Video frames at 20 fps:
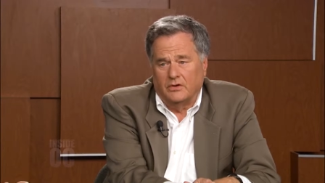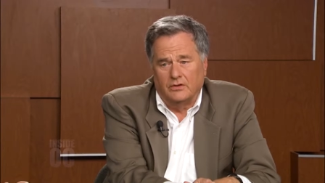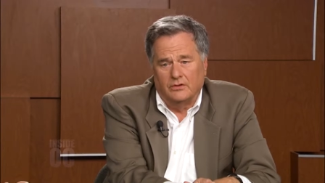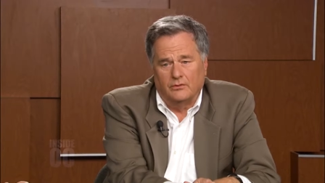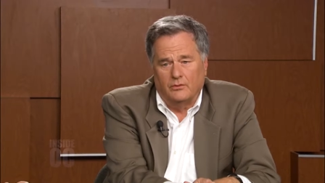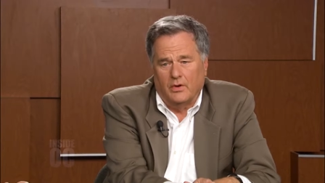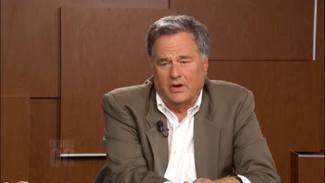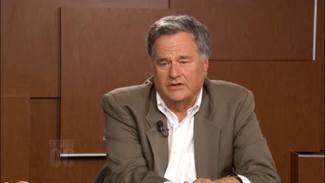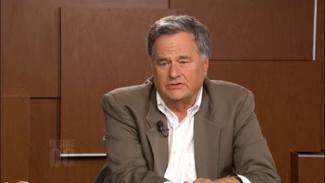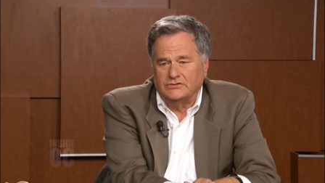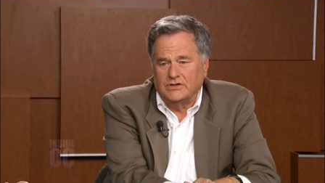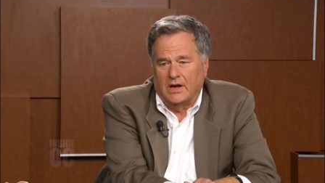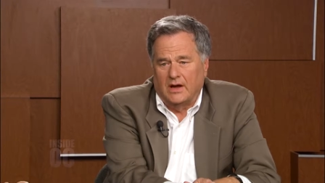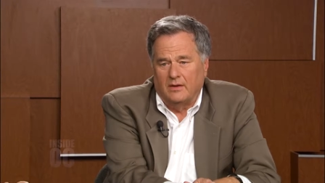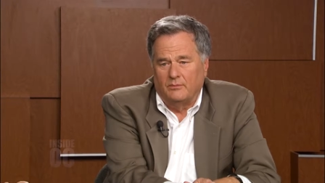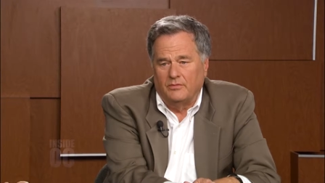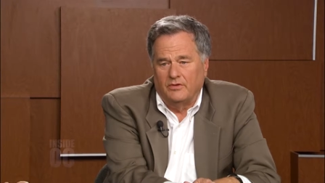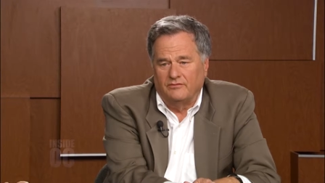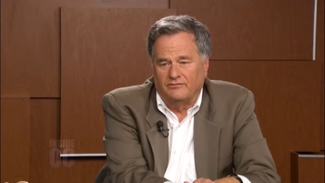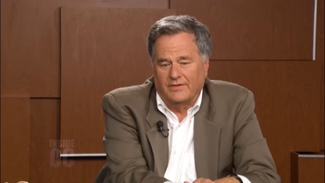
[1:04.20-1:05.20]
a great
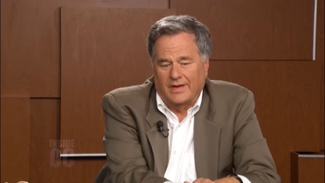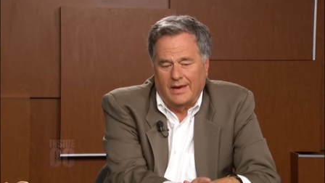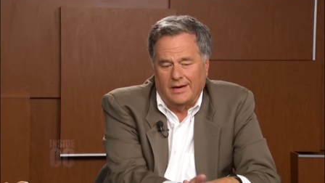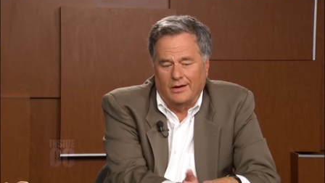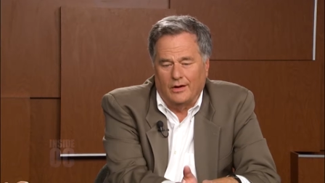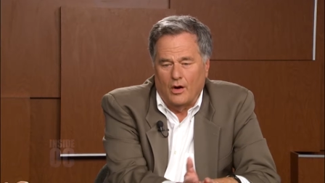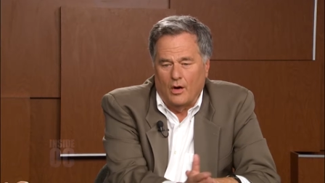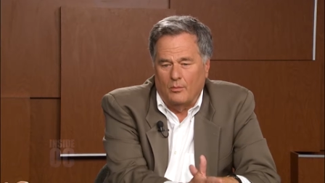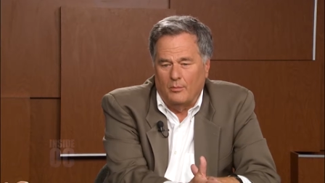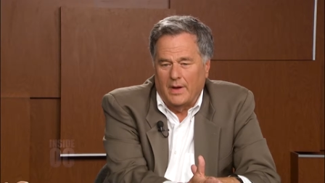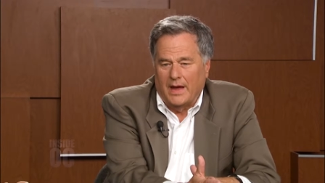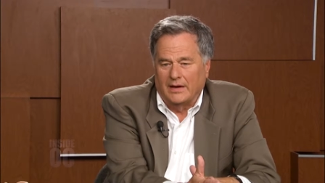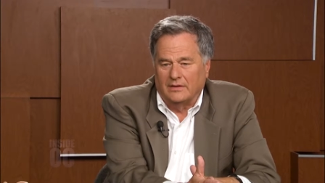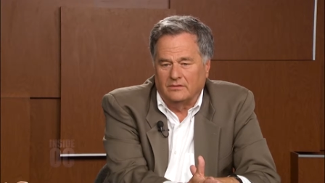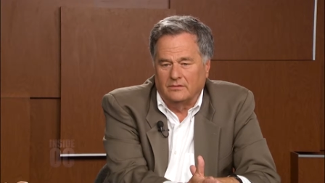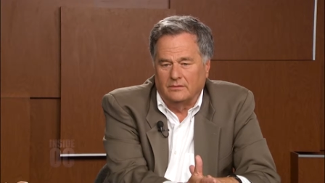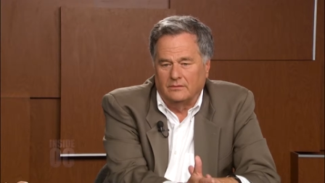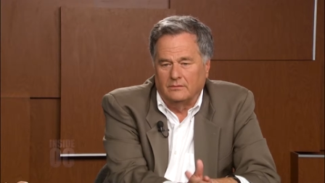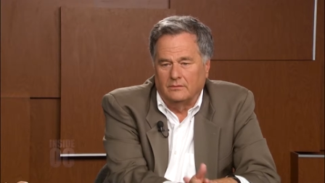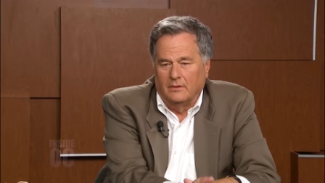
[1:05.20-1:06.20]
job. They've kind of gone back
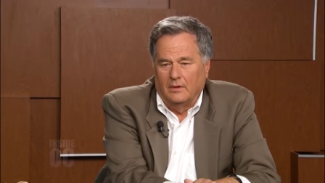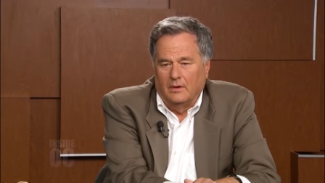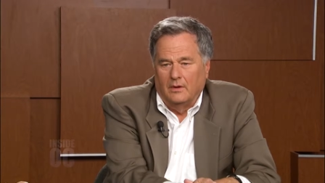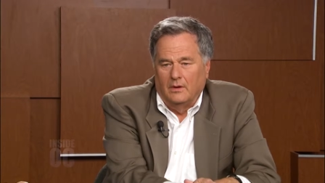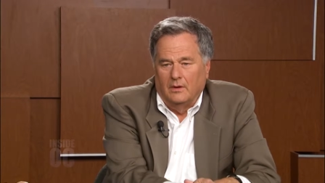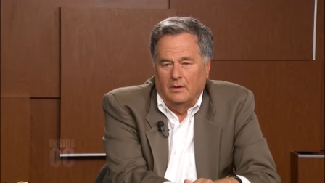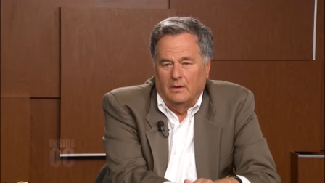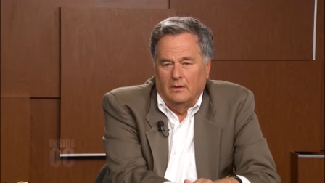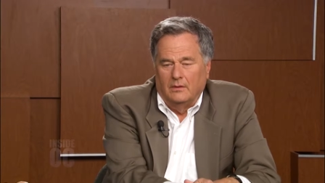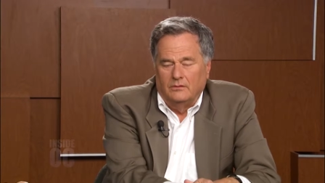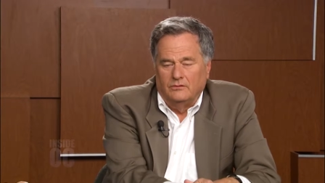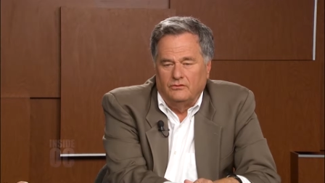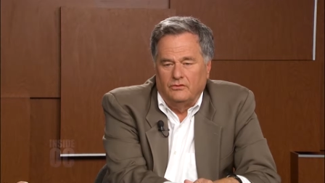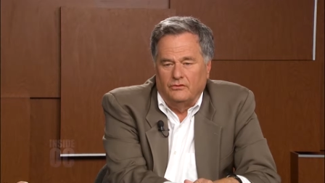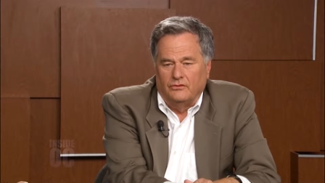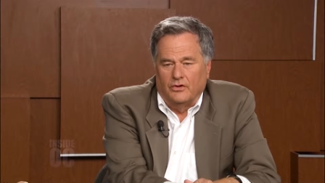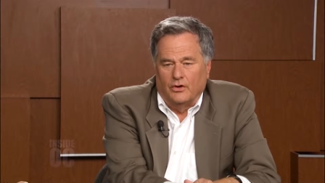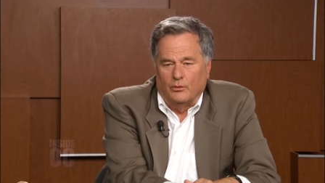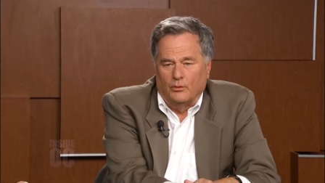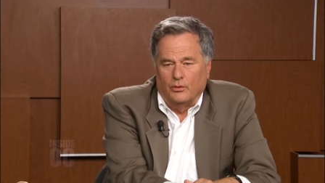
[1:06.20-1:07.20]
to
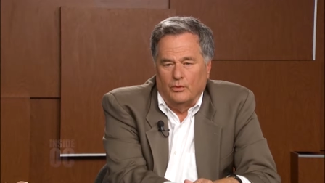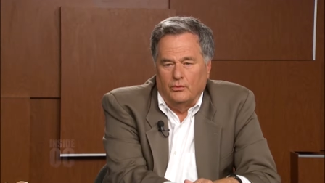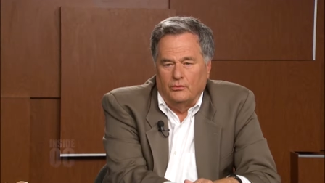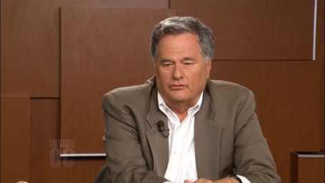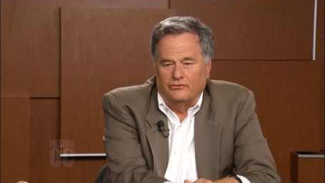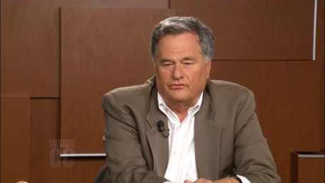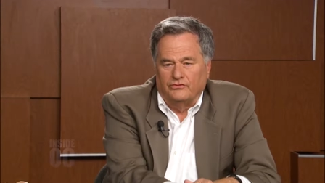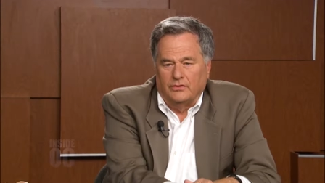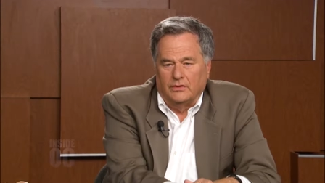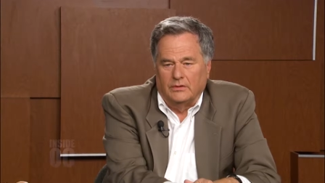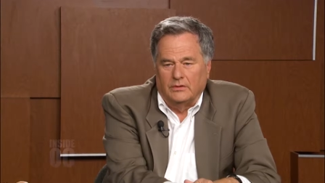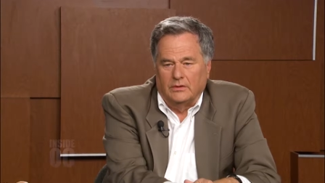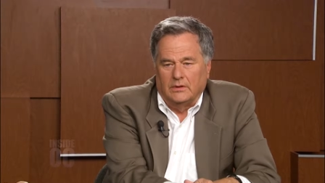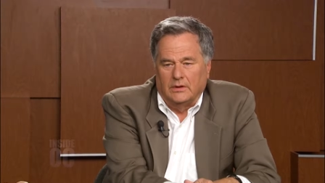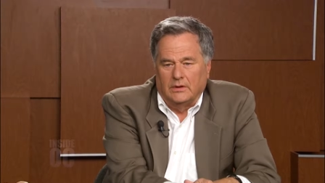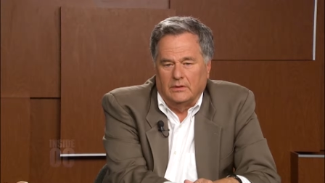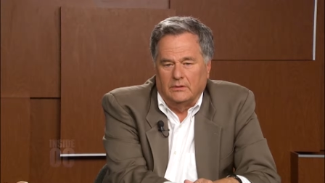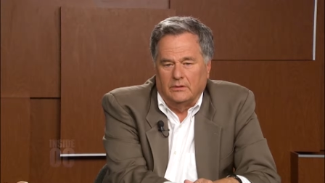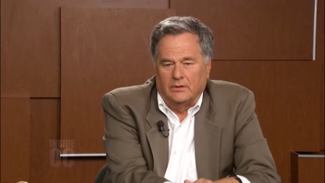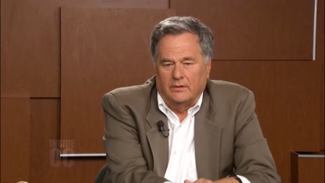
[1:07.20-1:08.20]
their roots,
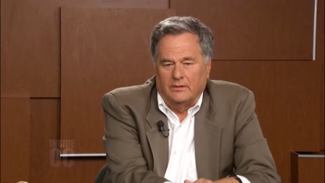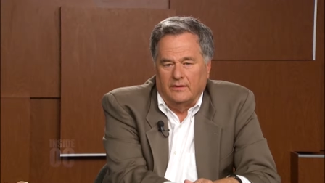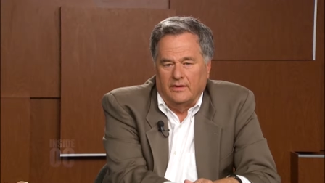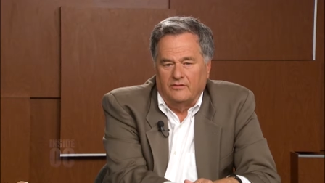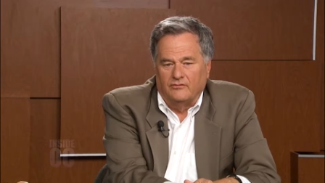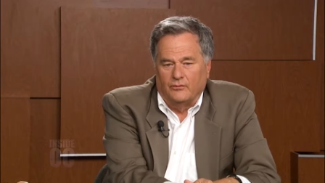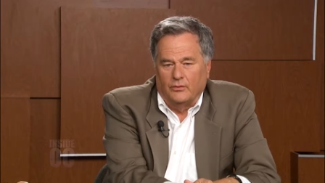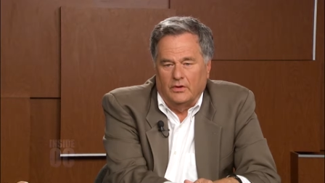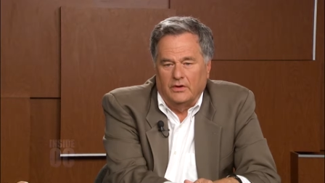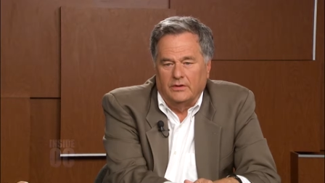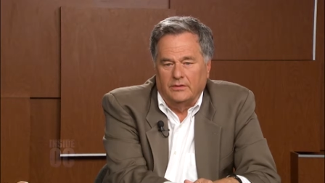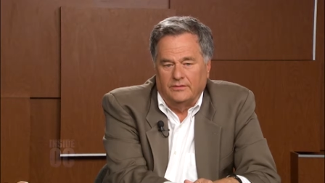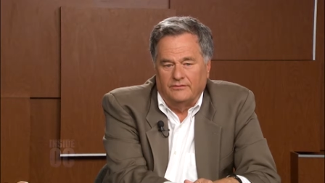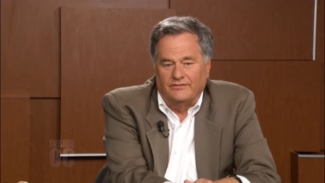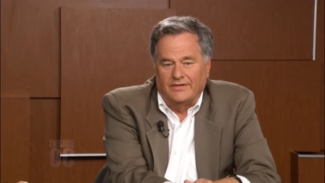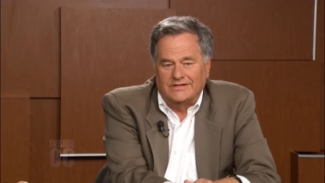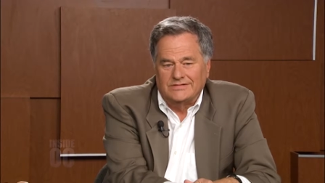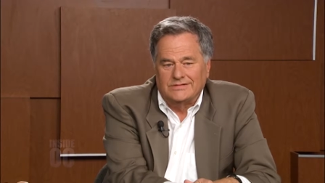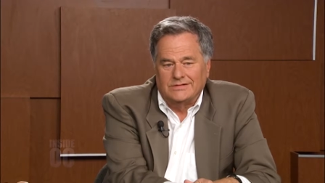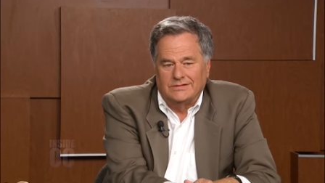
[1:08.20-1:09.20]
and they've really
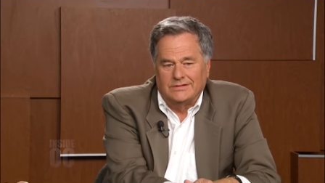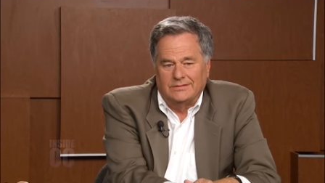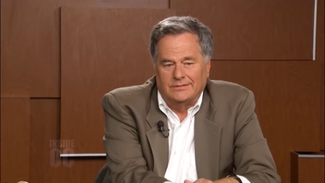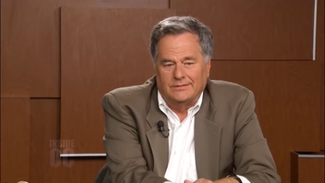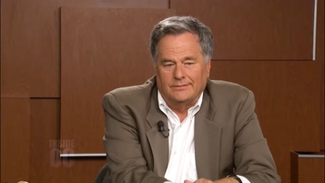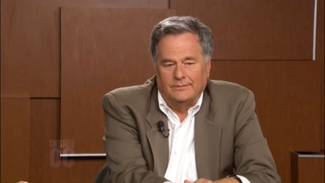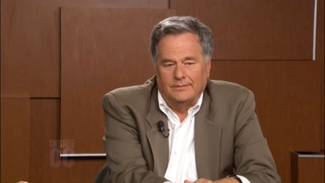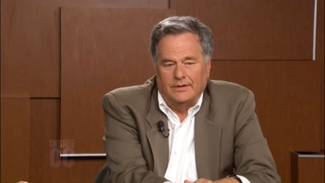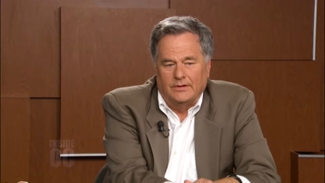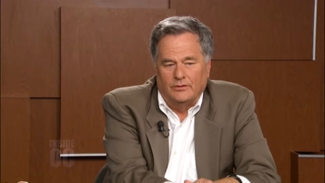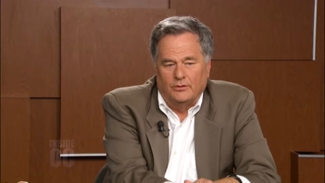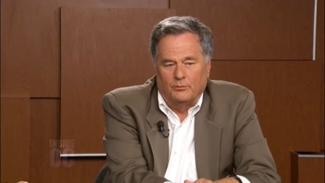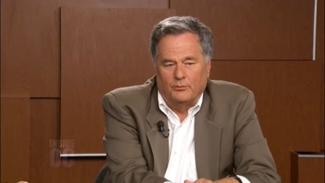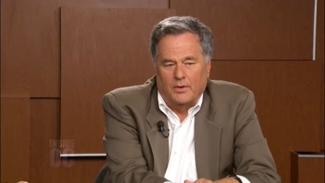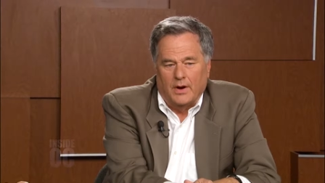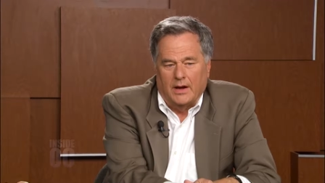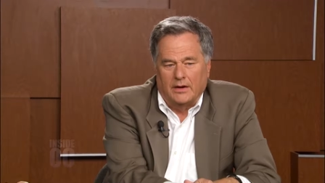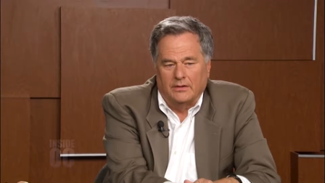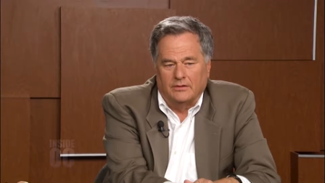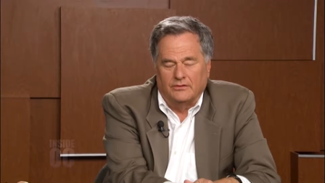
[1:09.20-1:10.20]
invested in the
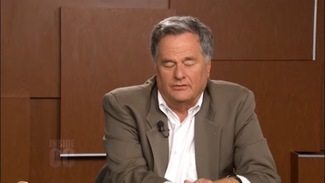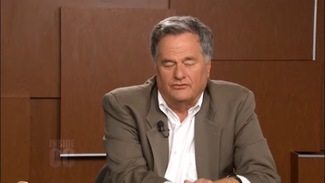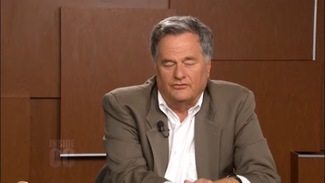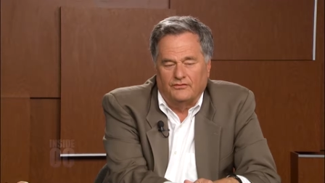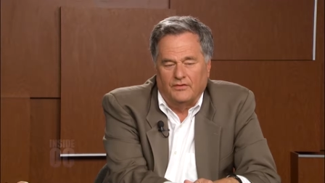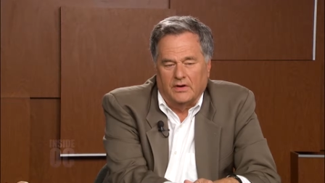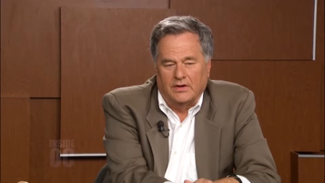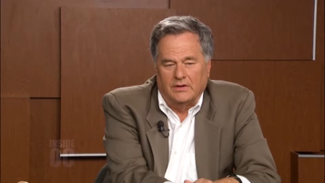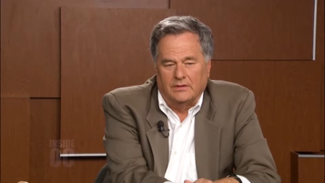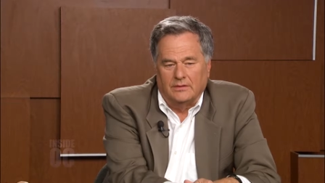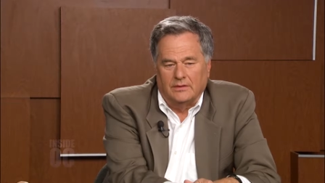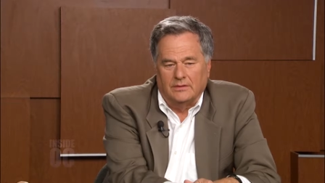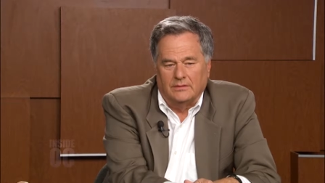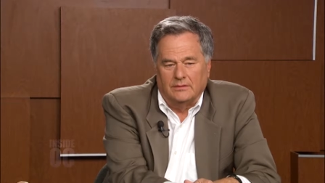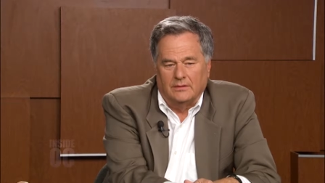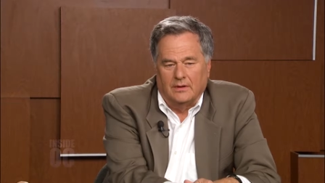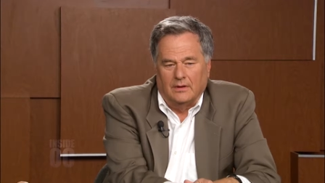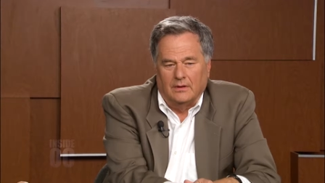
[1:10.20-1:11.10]
product. It's funny that